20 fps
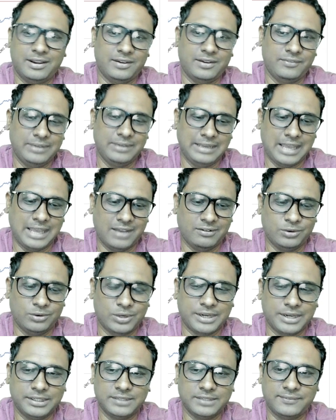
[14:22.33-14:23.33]
we'll have a look
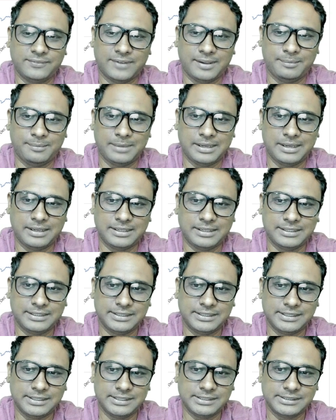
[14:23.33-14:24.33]
at the pharma
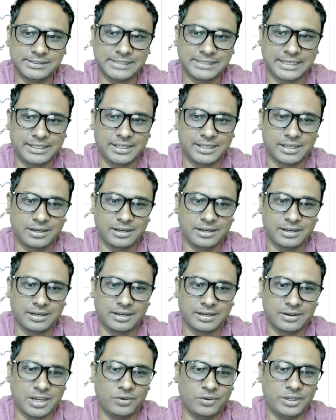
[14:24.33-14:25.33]
sector,
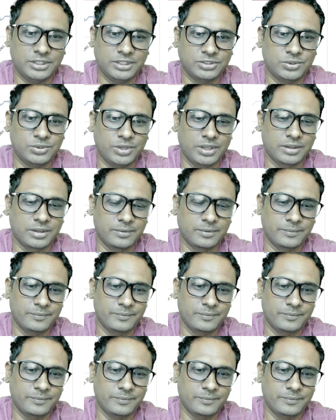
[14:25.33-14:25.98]
what it is doing.